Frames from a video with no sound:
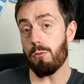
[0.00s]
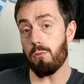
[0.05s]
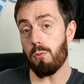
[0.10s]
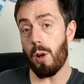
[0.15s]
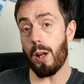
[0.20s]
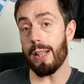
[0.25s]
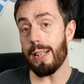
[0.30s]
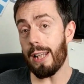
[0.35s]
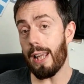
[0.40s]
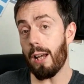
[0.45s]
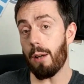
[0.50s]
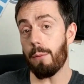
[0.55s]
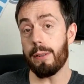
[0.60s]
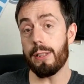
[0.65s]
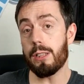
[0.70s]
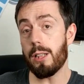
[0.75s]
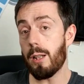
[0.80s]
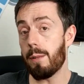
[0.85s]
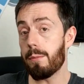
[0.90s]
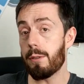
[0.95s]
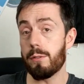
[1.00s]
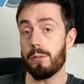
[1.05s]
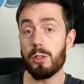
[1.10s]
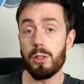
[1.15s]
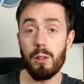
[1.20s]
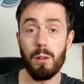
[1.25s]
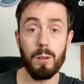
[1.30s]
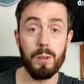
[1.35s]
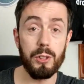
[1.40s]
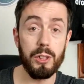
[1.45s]
is right now, in terms of
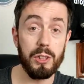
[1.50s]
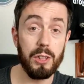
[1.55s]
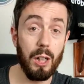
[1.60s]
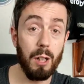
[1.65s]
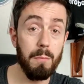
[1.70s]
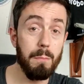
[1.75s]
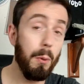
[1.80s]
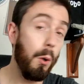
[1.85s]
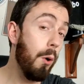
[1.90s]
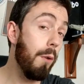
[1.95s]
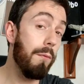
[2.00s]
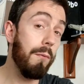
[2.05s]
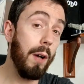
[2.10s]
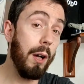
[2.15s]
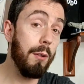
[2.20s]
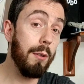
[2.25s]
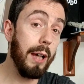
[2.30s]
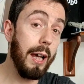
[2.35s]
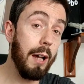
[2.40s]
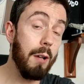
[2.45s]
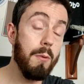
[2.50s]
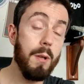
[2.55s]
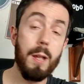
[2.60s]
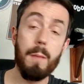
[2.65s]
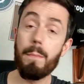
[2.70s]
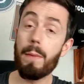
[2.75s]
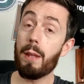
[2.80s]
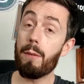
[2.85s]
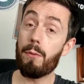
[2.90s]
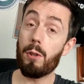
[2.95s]
Synology's own portfolio,
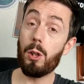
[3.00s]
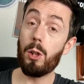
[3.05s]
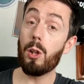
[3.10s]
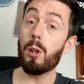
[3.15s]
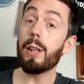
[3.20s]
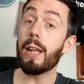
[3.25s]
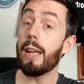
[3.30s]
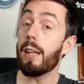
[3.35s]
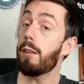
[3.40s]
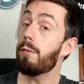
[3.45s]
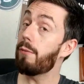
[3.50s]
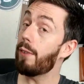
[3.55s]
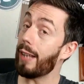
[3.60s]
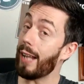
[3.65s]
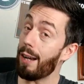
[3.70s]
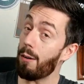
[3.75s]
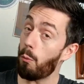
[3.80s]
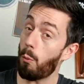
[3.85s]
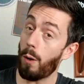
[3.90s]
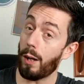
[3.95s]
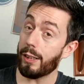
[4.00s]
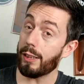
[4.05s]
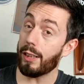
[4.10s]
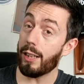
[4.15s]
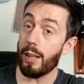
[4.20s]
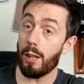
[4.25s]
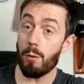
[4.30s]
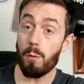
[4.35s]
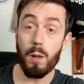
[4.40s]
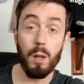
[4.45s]
if you're looking for that
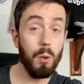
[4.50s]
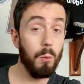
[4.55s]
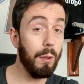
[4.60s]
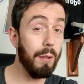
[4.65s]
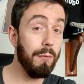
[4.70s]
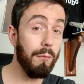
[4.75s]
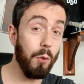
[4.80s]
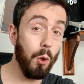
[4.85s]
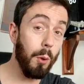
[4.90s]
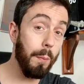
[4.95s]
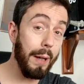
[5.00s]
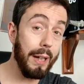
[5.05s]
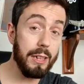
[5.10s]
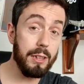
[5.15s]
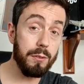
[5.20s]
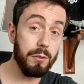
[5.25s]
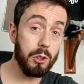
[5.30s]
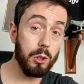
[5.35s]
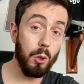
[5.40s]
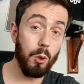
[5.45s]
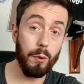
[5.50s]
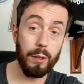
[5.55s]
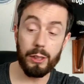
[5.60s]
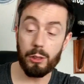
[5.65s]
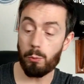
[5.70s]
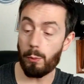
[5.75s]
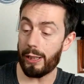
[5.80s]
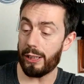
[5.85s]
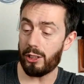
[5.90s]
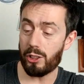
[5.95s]
one U with four bays of
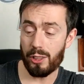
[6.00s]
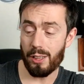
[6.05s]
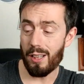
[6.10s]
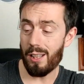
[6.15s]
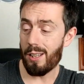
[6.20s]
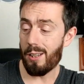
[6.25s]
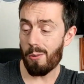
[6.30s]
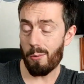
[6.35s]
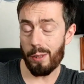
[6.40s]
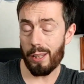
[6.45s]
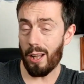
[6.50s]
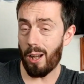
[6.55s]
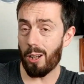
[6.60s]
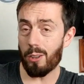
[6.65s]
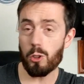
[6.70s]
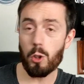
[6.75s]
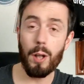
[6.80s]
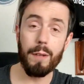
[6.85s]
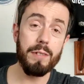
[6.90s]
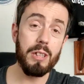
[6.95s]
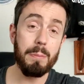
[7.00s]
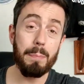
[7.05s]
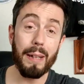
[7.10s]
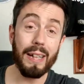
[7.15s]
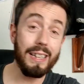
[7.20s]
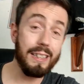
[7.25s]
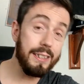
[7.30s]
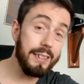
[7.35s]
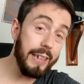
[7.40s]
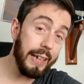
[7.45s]
storage, which with hard drives as
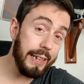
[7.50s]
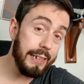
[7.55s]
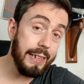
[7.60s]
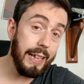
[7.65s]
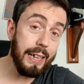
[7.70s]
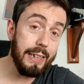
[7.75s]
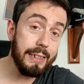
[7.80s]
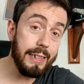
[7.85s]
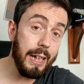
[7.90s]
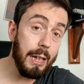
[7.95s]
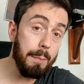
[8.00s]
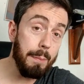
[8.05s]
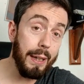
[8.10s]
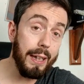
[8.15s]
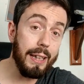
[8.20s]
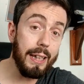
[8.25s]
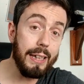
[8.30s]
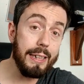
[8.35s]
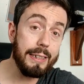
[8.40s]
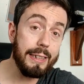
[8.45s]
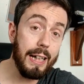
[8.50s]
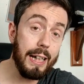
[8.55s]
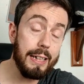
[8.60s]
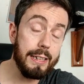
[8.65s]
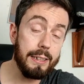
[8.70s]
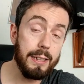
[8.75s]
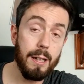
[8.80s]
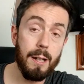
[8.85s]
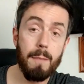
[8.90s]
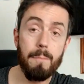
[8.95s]
big as 16 TB these
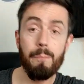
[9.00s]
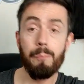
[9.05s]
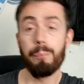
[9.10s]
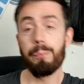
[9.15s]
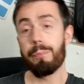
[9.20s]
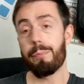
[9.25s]
days,